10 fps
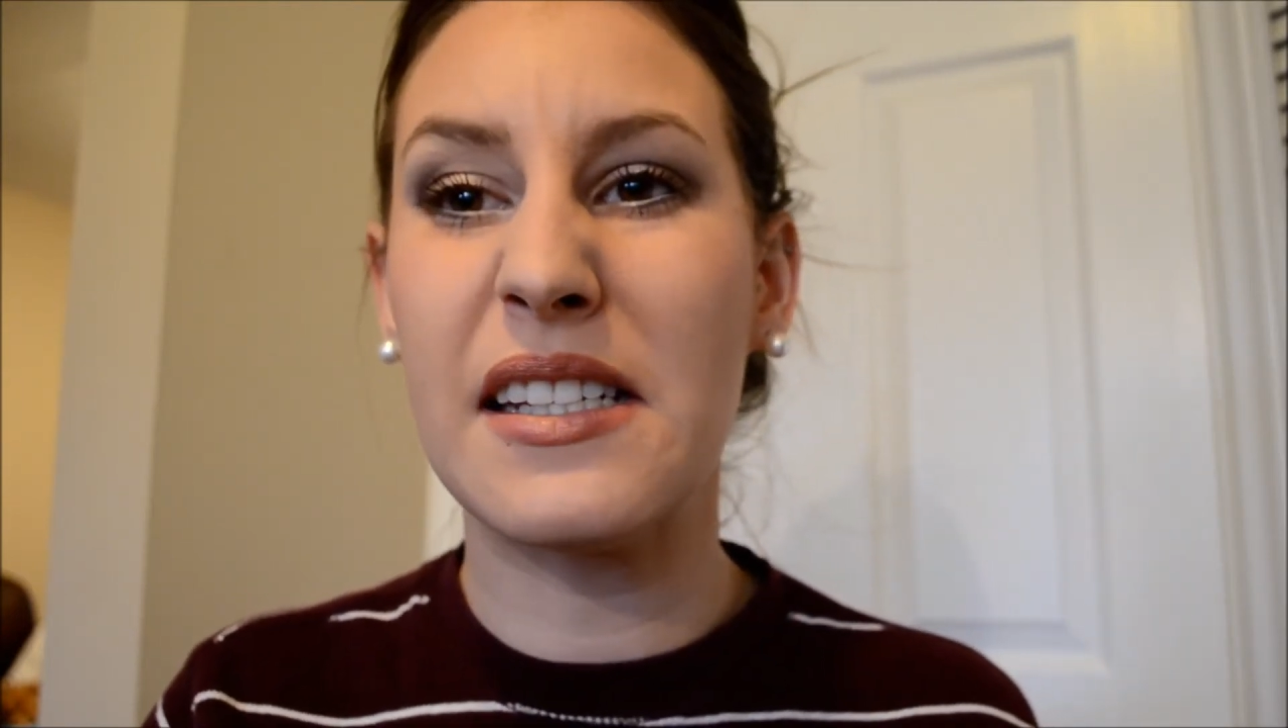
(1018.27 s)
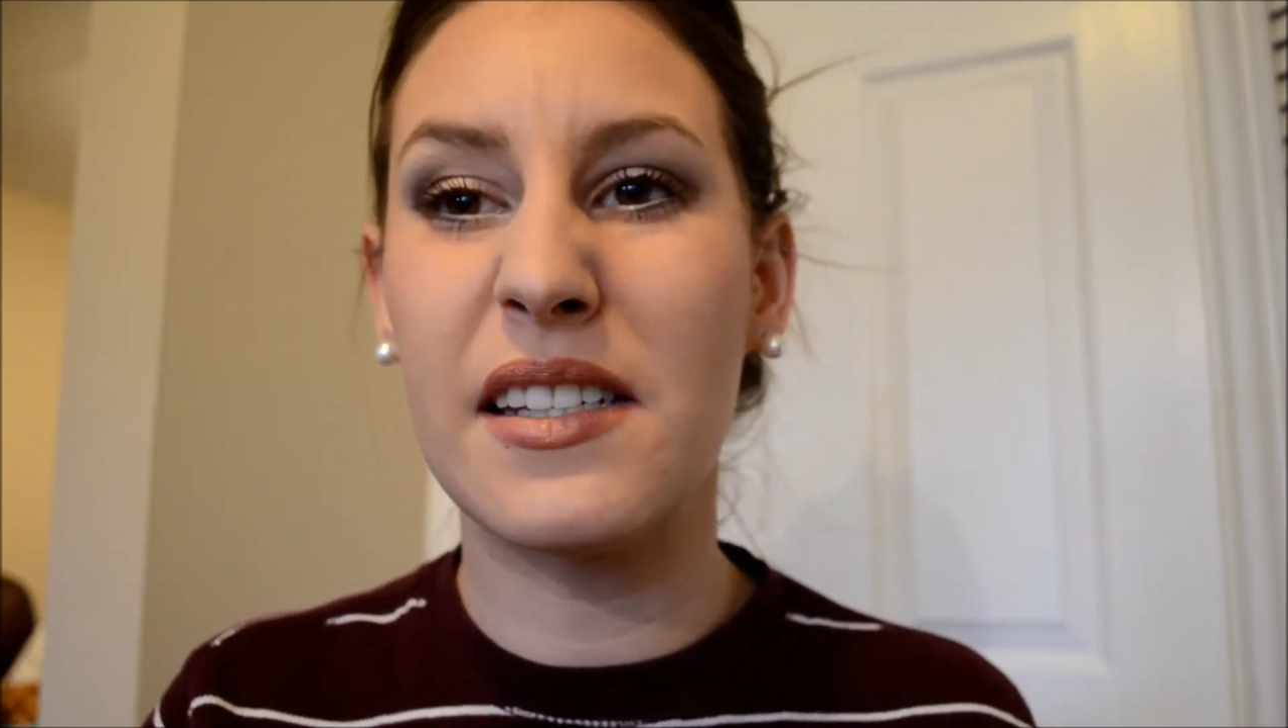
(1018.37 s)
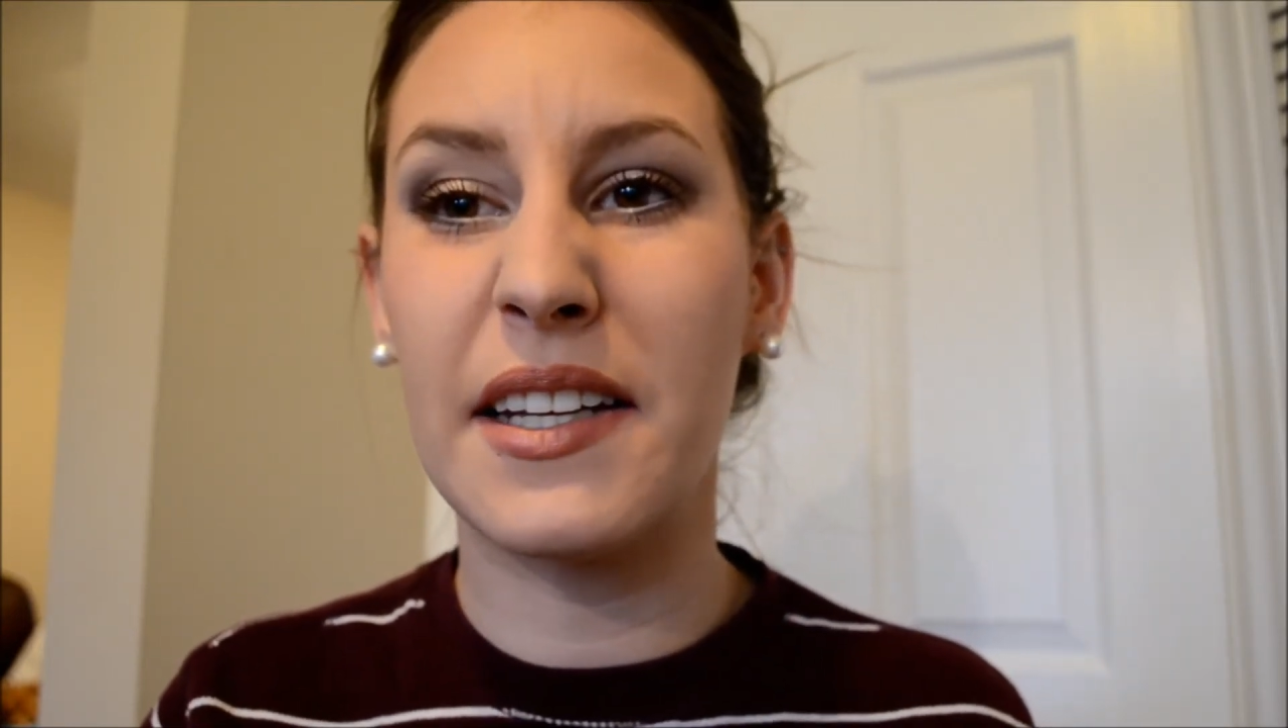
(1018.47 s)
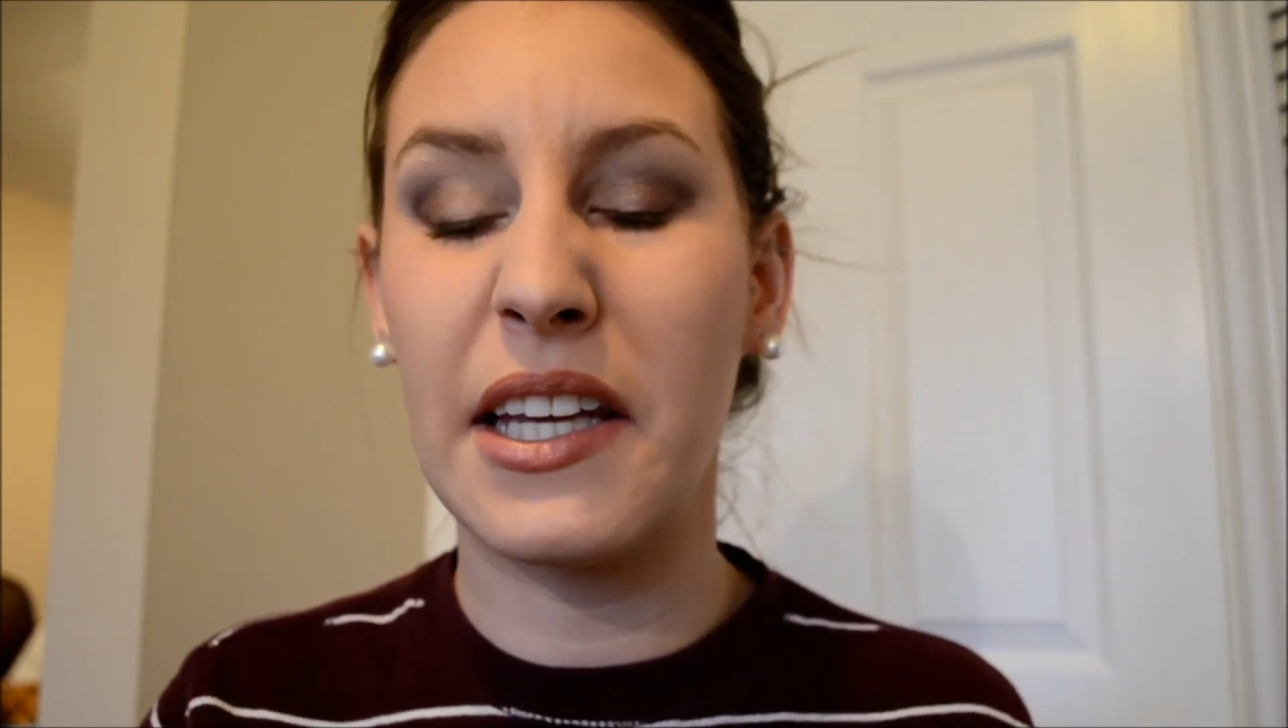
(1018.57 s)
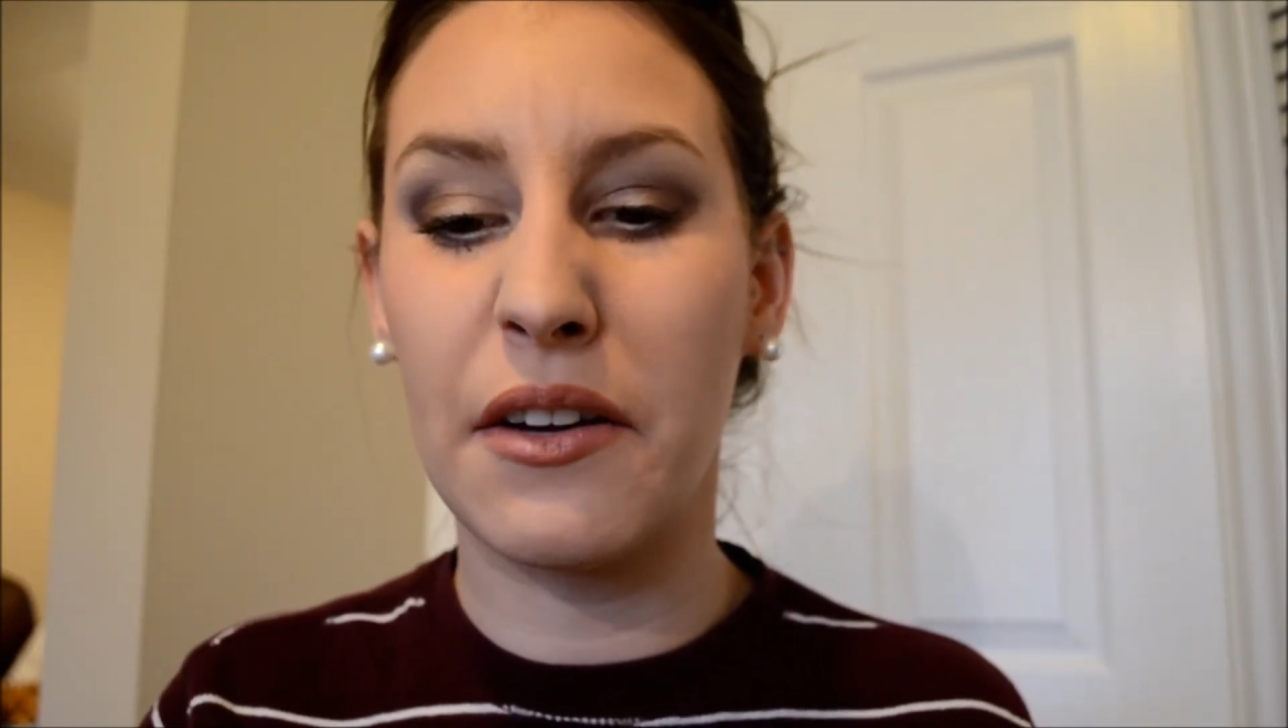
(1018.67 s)

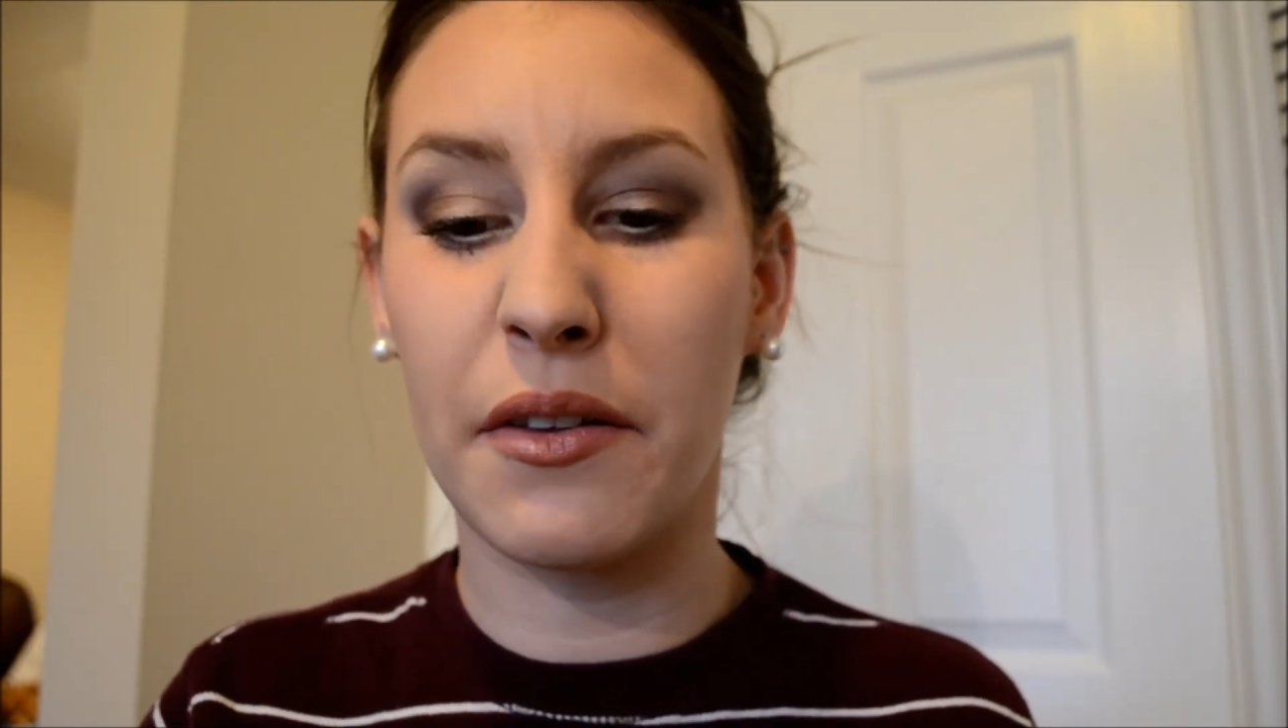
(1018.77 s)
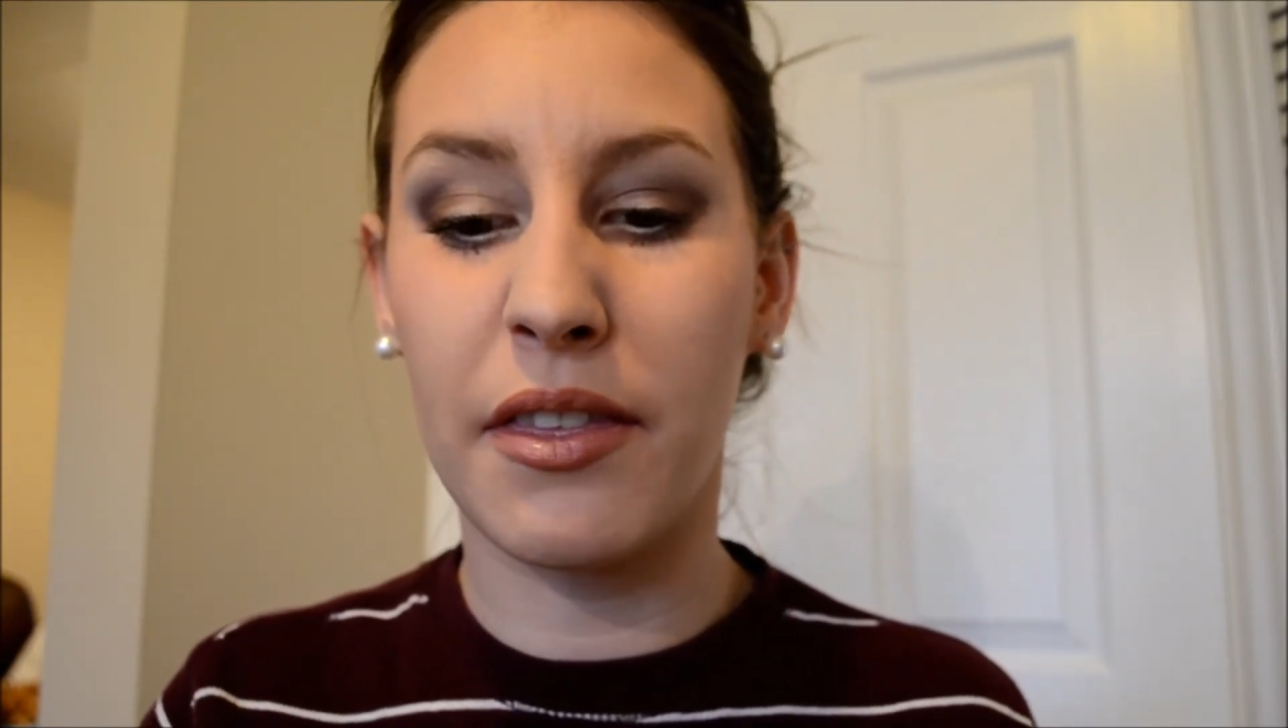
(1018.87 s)
sticky or